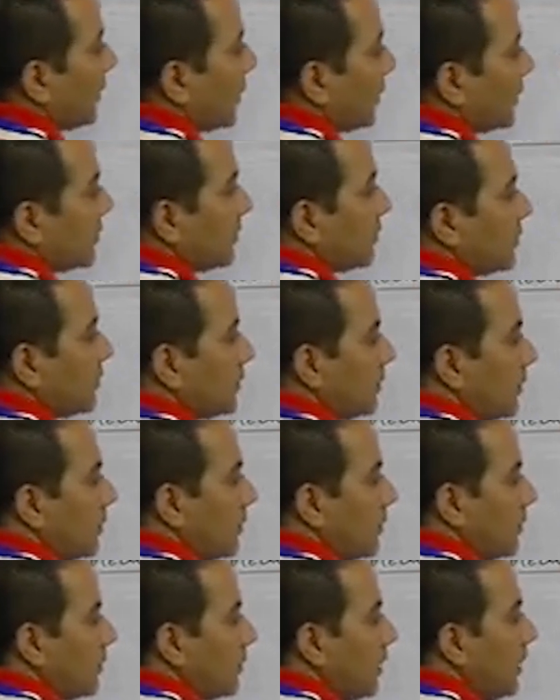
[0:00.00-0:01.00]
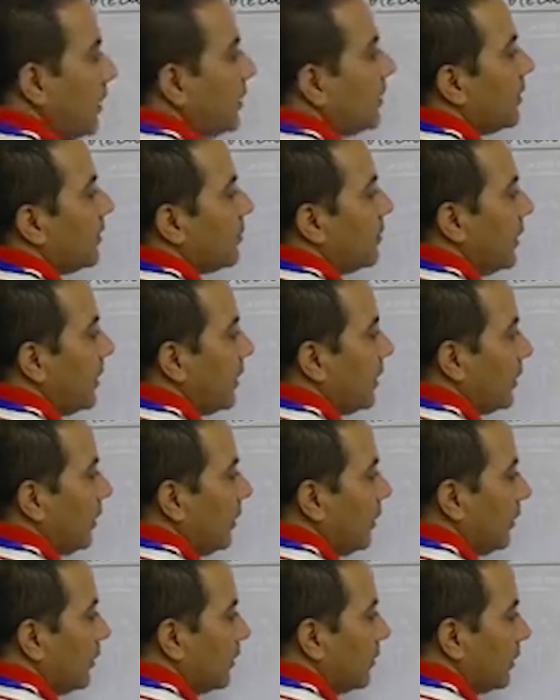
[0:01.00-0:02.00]
is in the
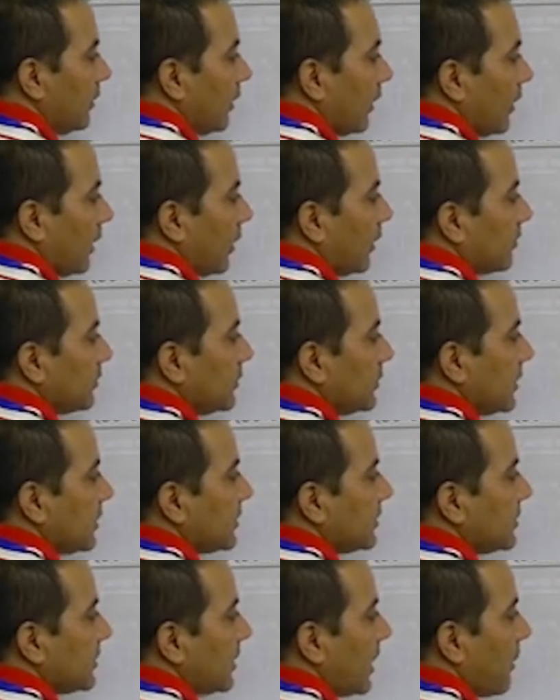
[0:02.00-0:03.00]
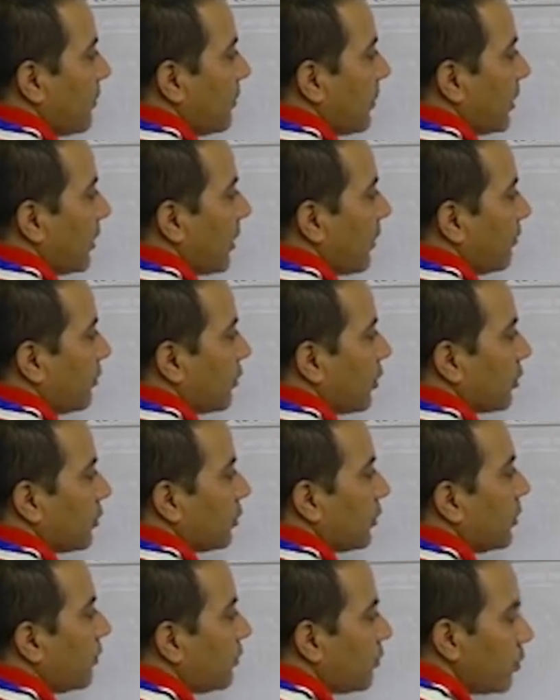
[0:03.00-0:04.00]
middle, there are 6 number of
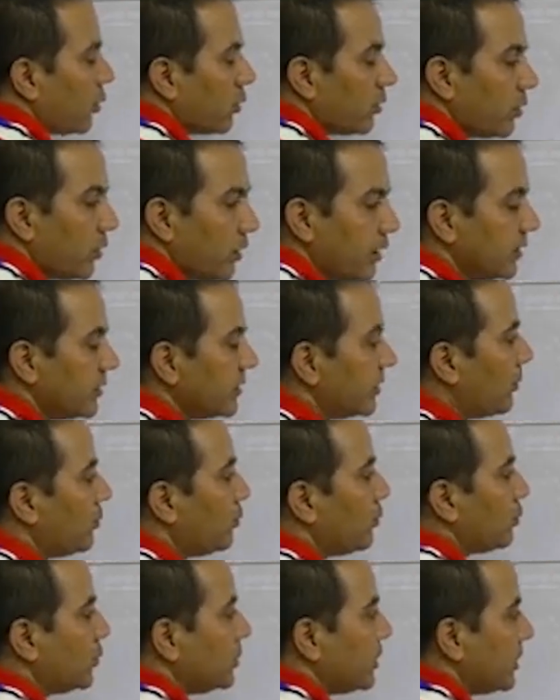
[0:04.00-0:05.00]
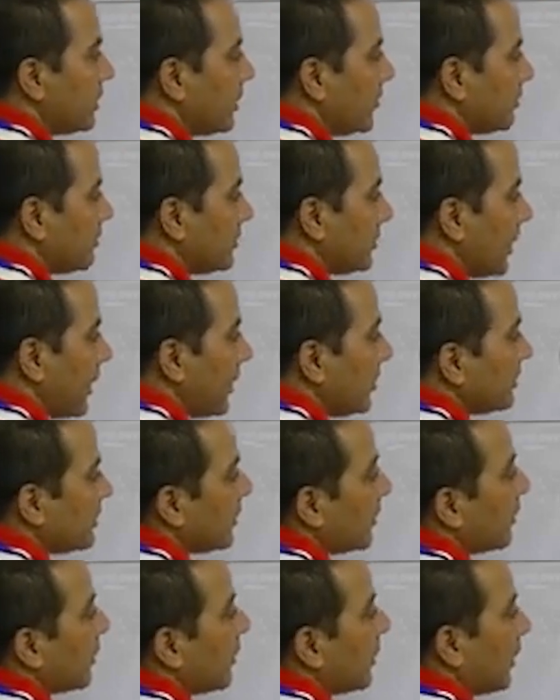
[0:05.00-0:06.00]
proton. Proton is the positive charge
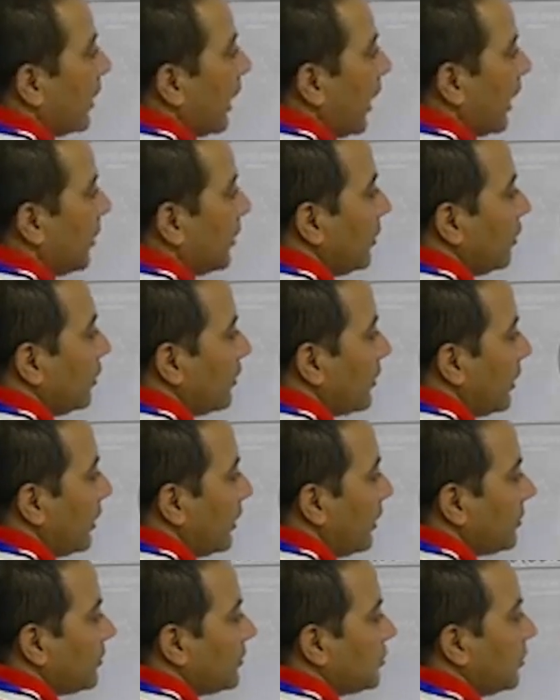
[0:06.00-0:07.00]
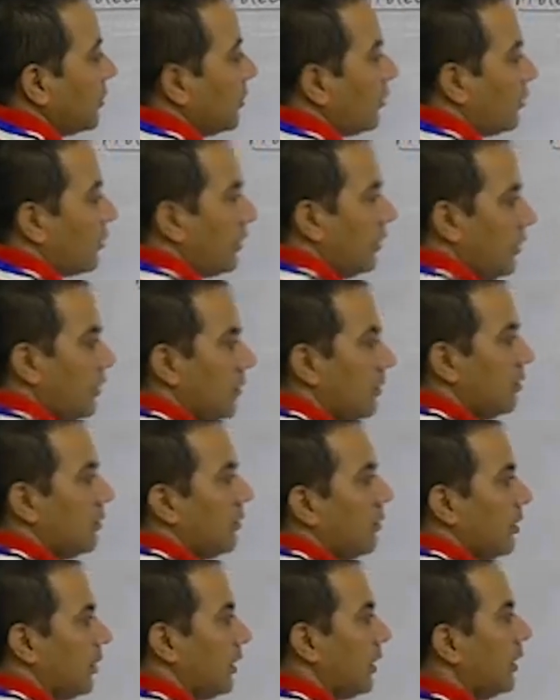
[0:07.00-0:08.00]
and neutron is neutral.
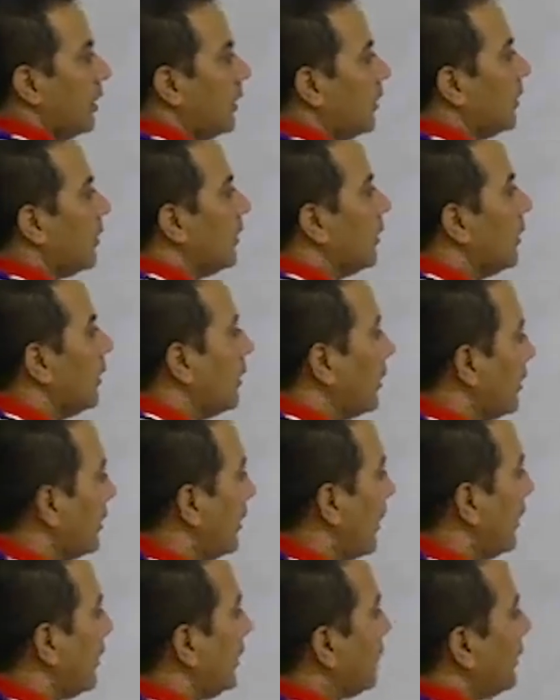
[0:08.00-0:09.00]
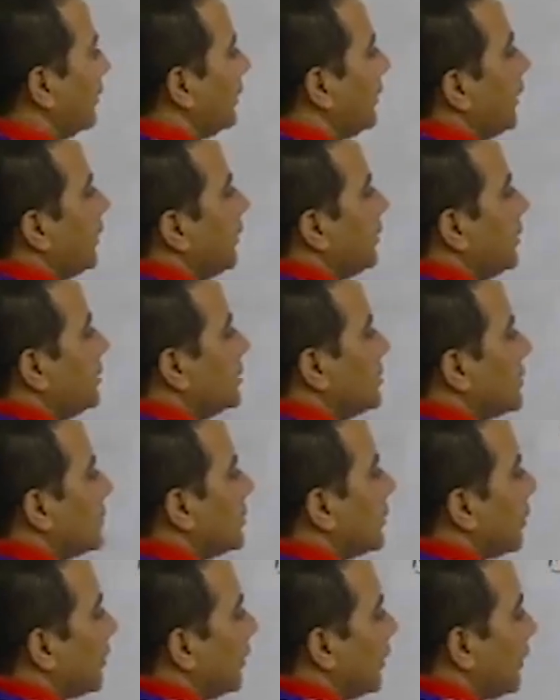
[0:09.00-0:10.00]
Okay. Then it
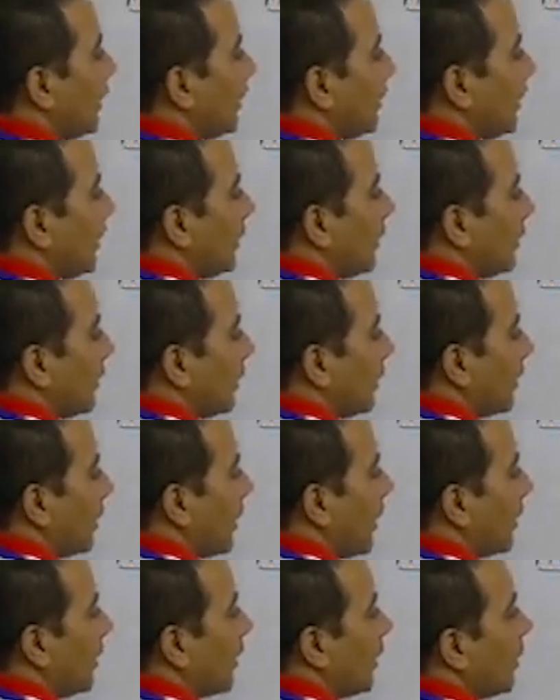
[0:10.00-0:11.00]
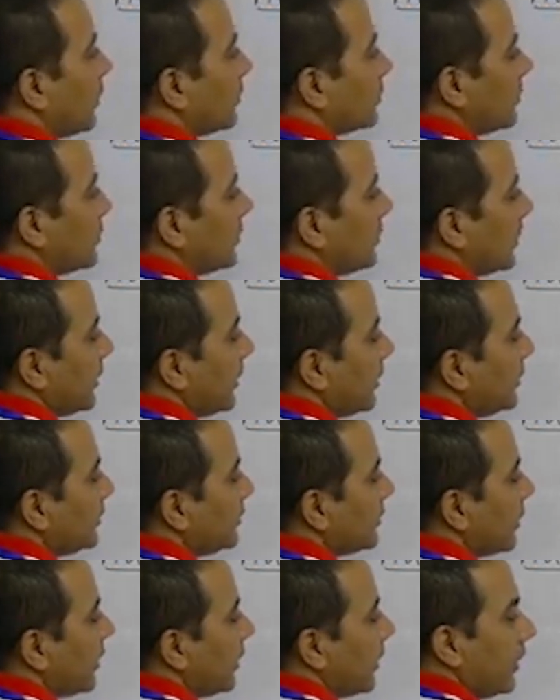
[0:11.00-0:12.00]
is oxygen
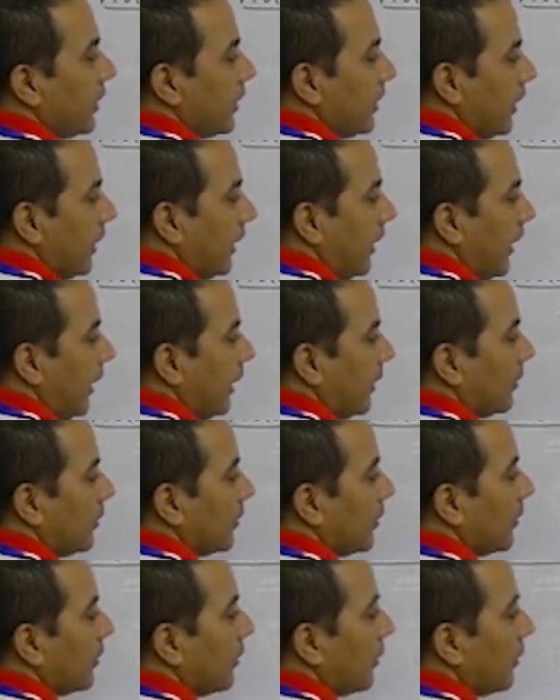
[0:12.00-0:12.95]
is 8